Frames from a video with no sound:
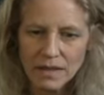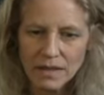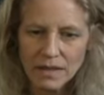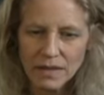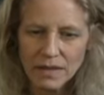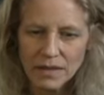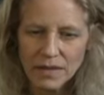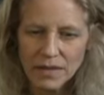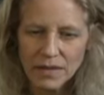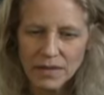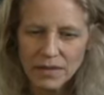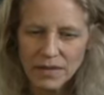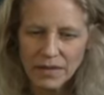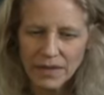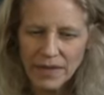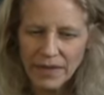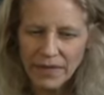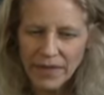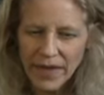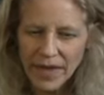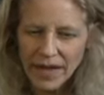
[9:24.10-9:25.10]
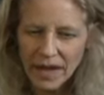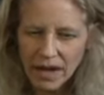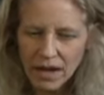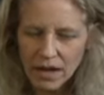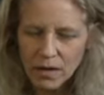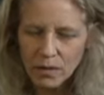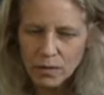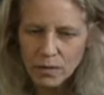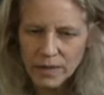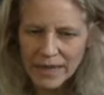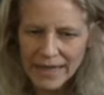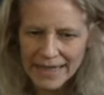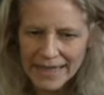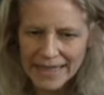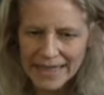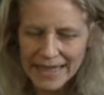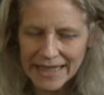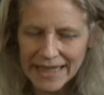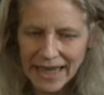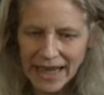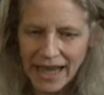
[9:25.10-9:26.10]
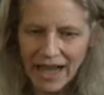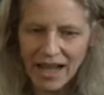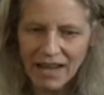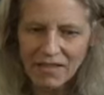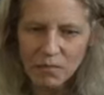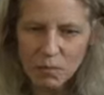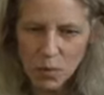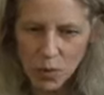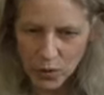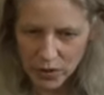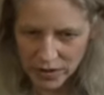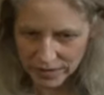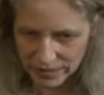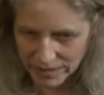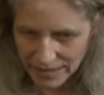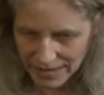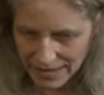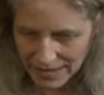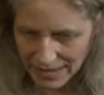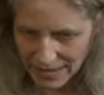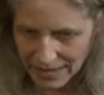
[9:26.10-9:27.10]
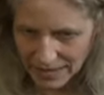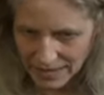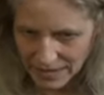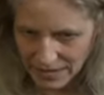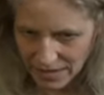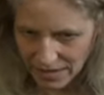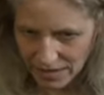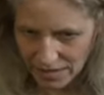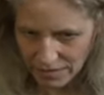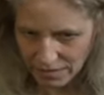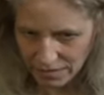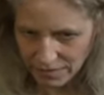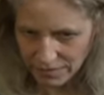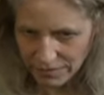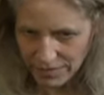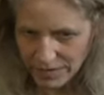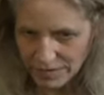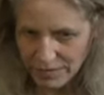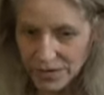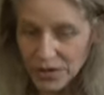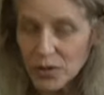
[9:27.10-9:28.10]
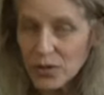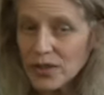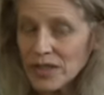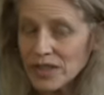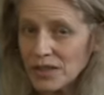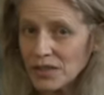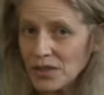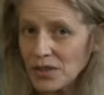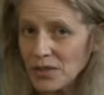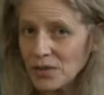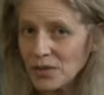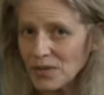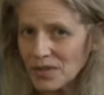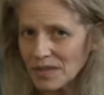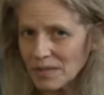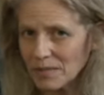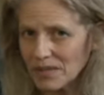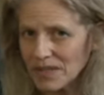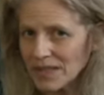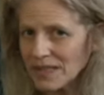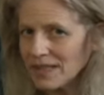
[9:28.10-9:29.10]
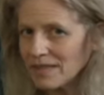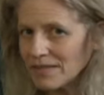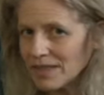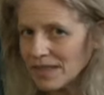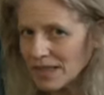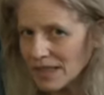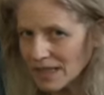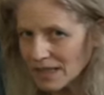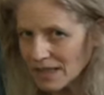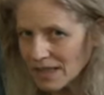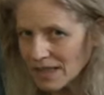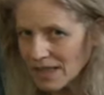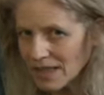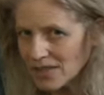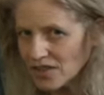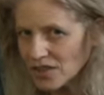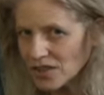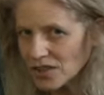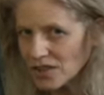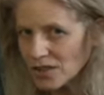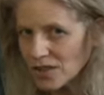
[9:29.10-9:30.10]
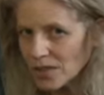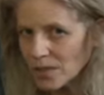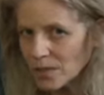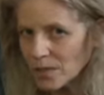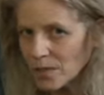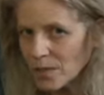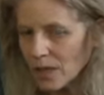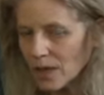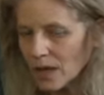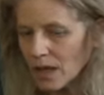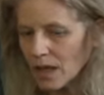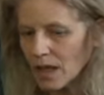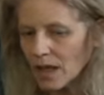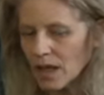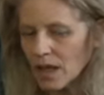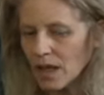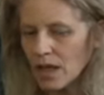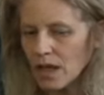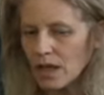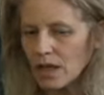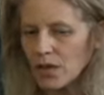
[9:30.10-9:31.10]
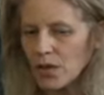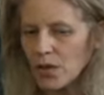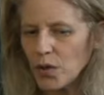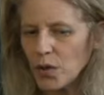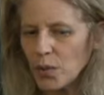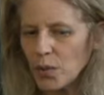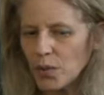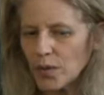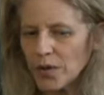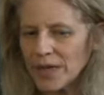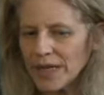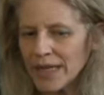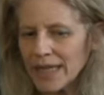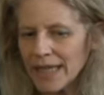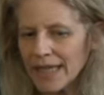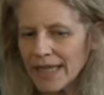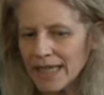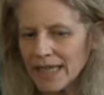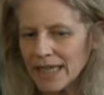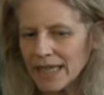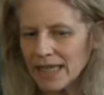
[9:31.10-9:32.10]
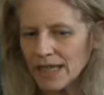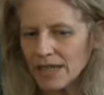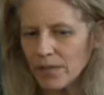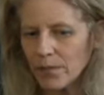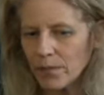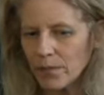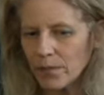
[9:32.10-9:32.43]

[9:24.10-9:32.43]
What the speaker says: So they already have more of a sense of, if you're going to do something, even technological, you bring in